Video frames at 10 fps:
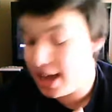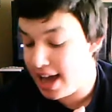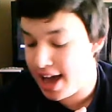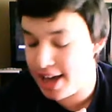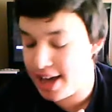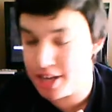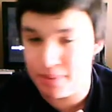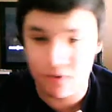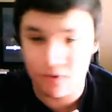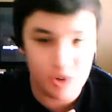and it's
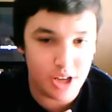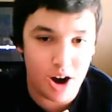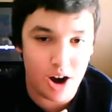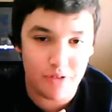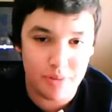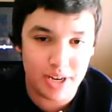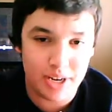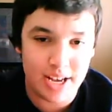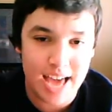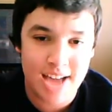been really hard for me
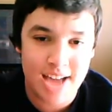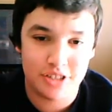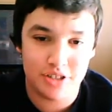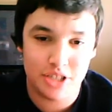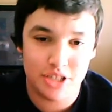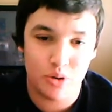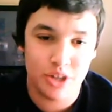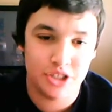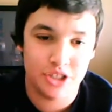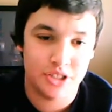to answer these
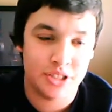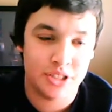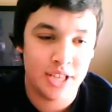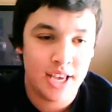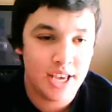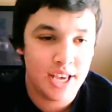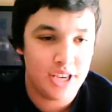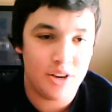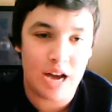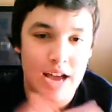questions.
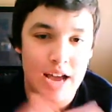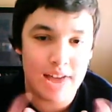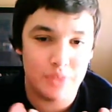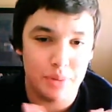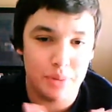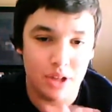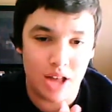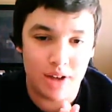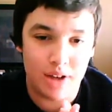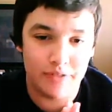I have to put a
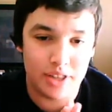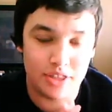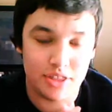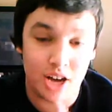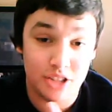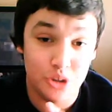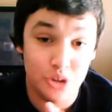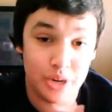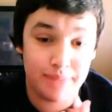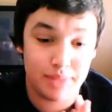lot of thought
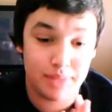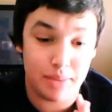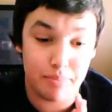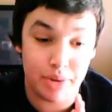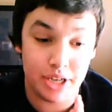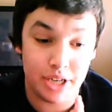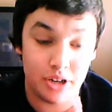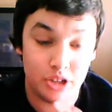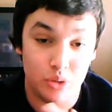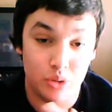into it. But,
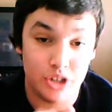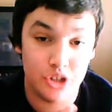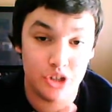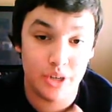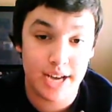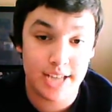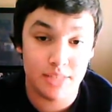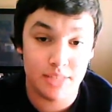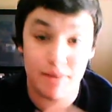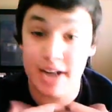I just wanted to show you guys
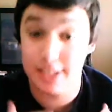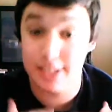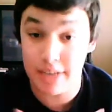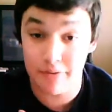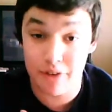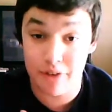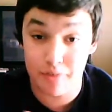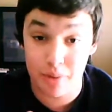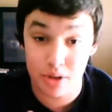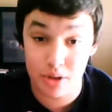my 7
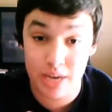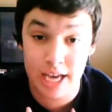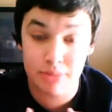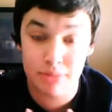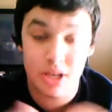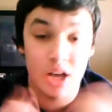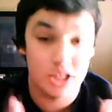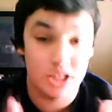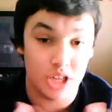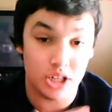favorite puzzle games,
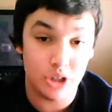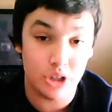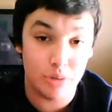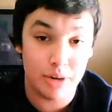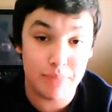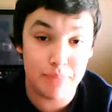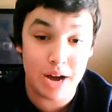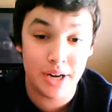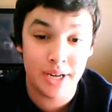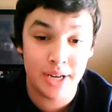talk a little bit
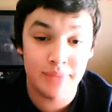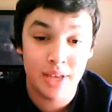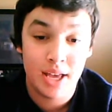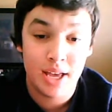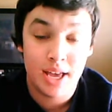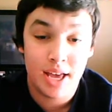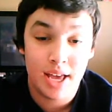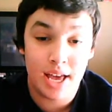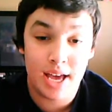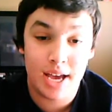about it.
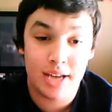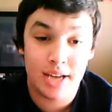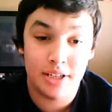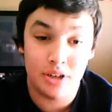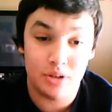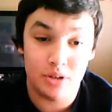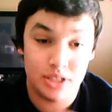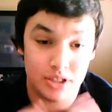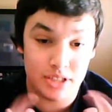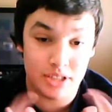And,
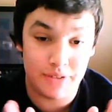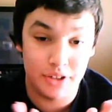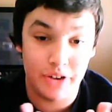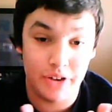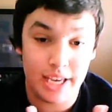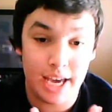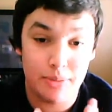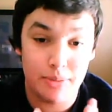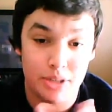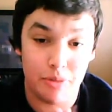these are definitely great
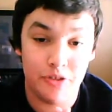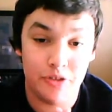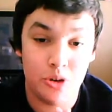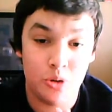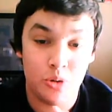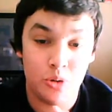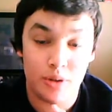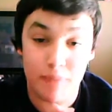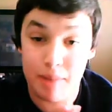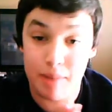games. Some of you
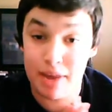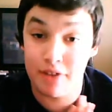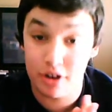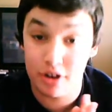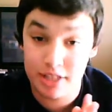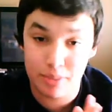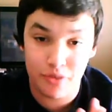may have heard of these